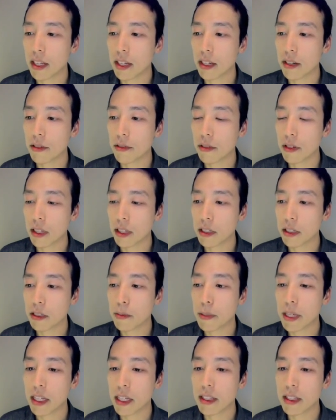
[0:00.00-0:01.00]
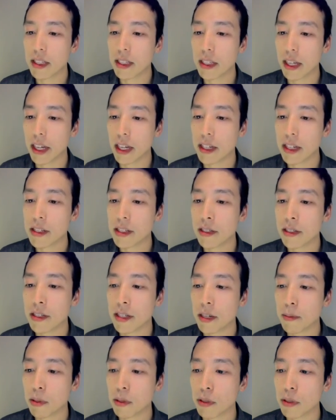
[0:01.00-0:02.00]
and a little bit in the anterior
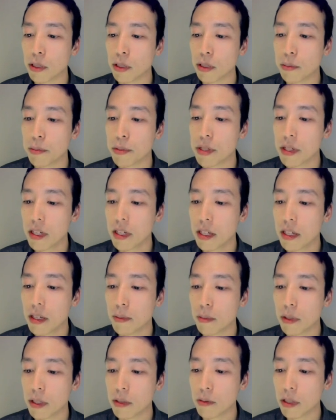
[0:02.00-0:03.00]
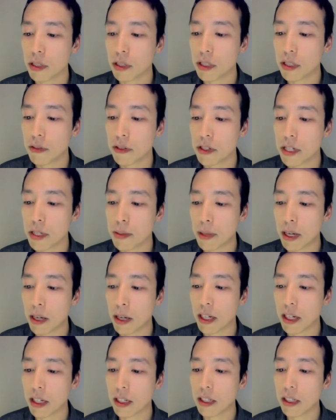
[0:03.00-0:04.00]
temporal lobes, but relatively
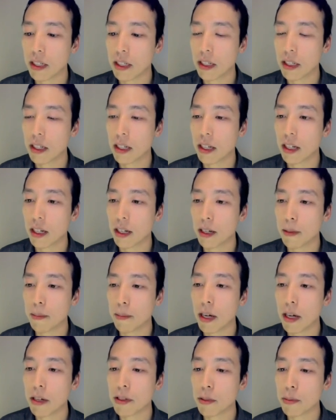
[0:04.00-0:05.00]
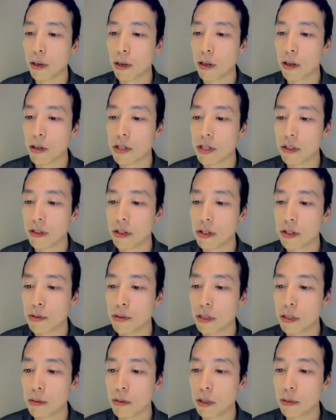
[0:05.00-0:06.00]
sparing other parts of the
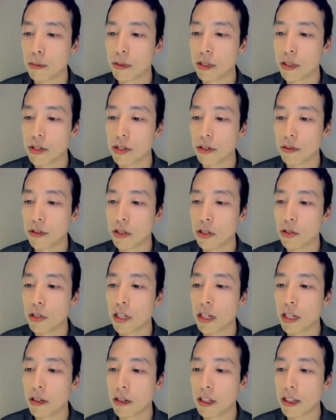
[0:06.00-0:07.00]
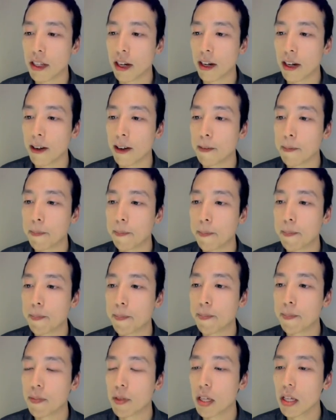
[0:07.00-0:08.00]
cerebrum. There's a few here and there,
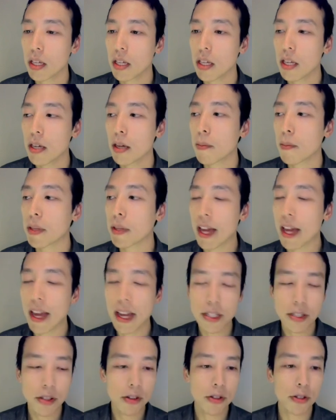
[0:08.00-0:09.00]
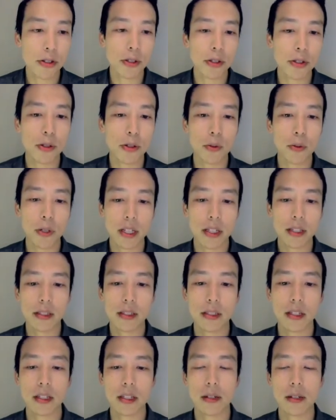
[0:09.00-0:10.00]
but that has to do with
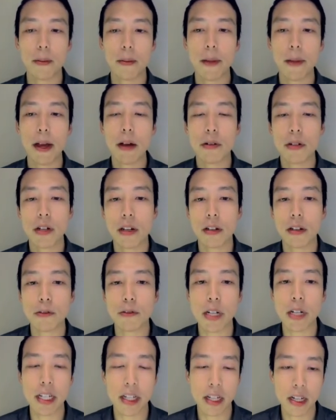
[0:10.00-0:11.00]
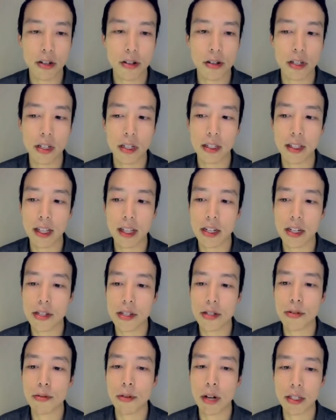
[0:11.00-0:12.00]
the amount of radiation that
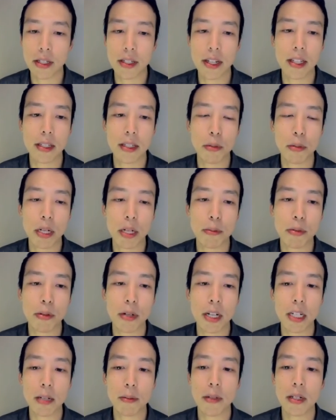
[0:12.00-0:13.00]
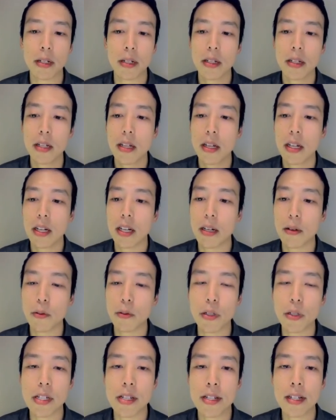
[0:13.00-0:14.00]
is directed at the brain parenchyma.
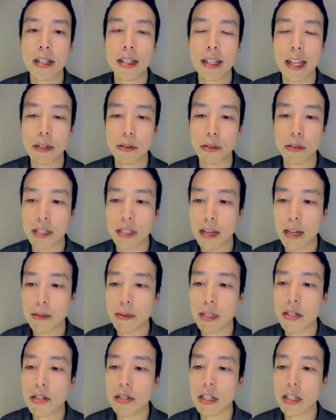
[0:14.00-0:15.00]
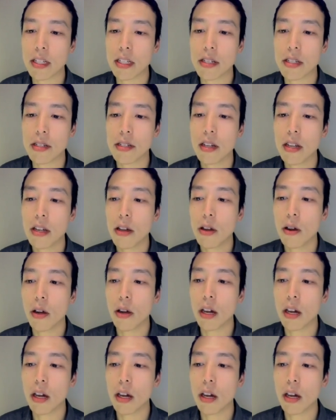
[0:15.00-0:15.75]
What is collateral damage is